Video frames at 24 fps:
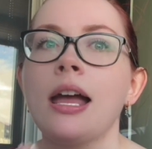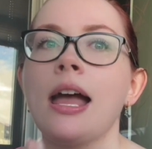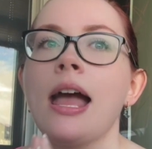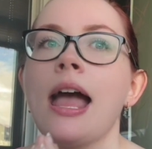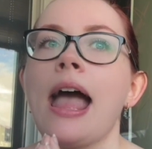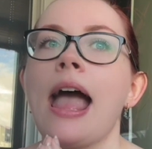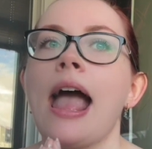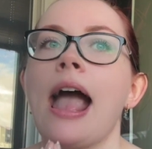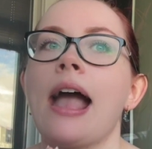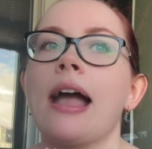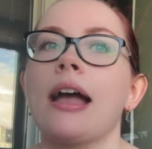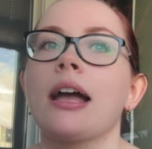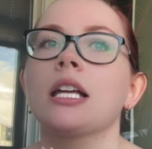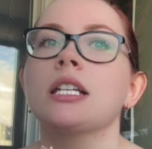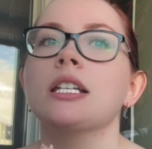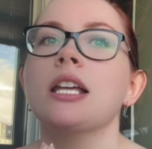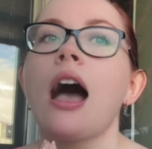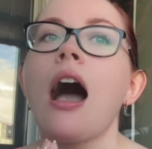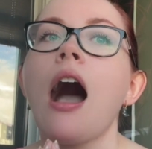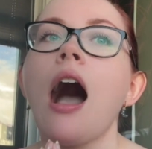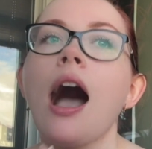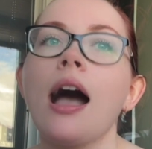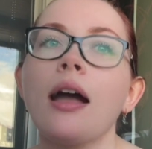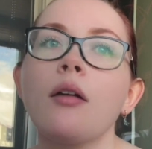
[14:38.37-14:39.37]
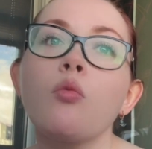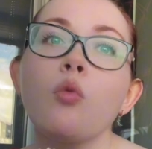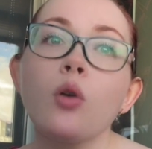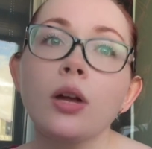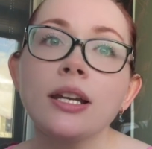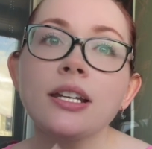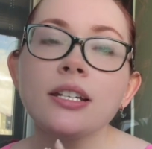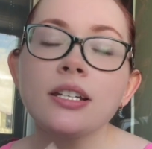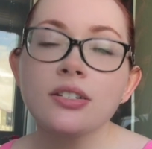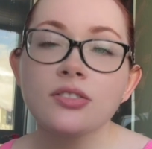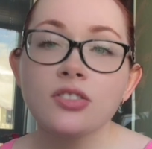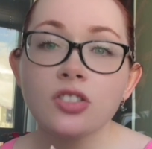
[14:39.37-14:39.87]
And I
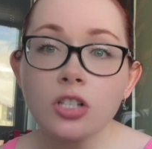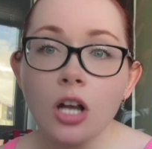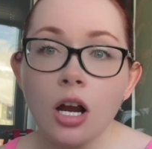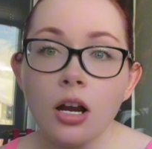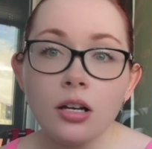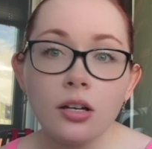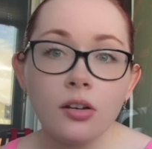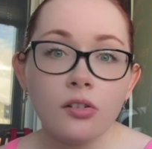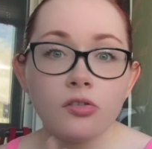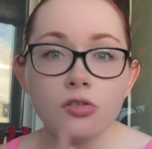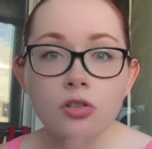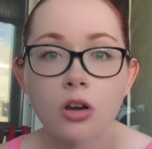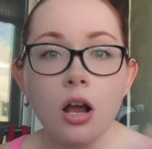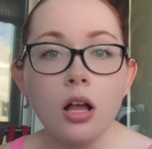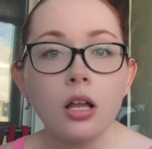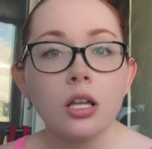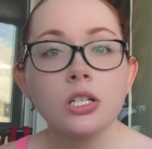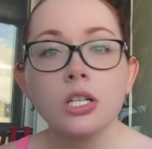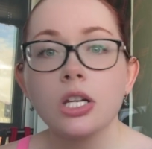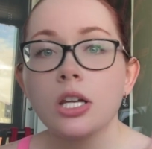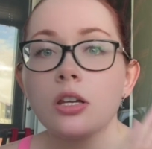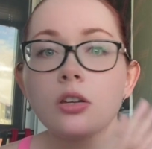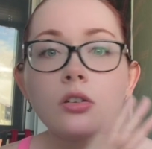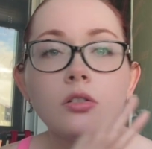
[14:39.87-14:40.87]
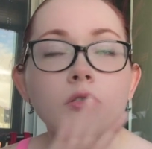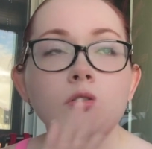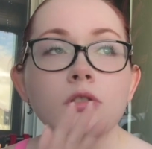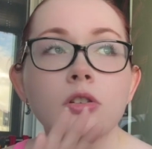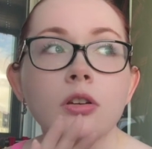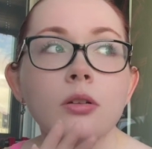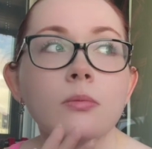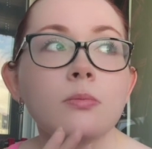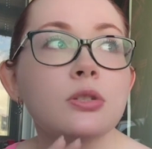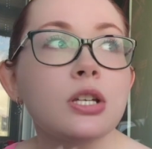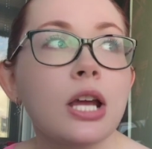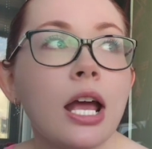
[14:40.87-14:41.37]
wanted to start an astrology
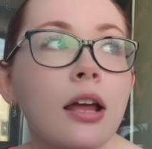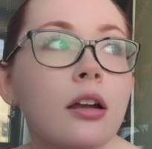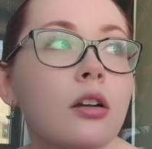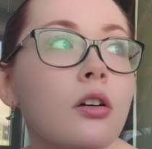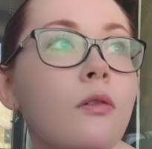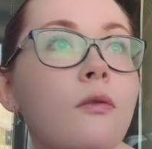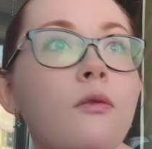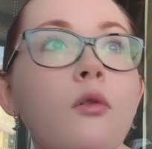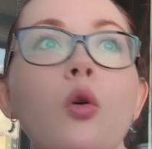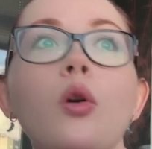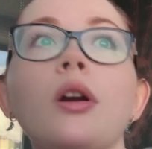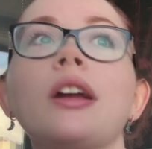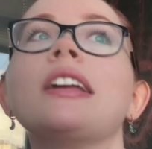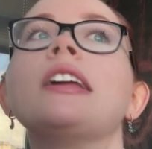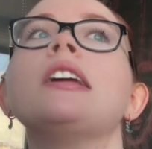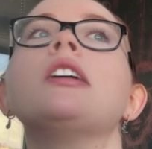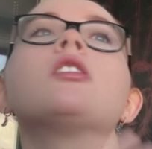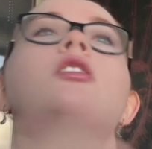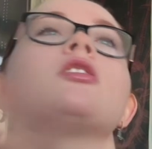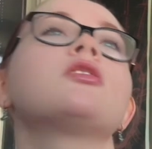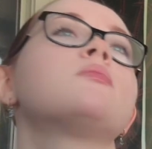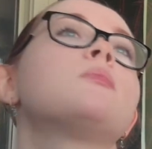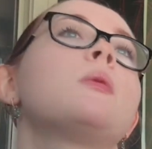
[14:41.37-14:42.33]
YouTube channel for years,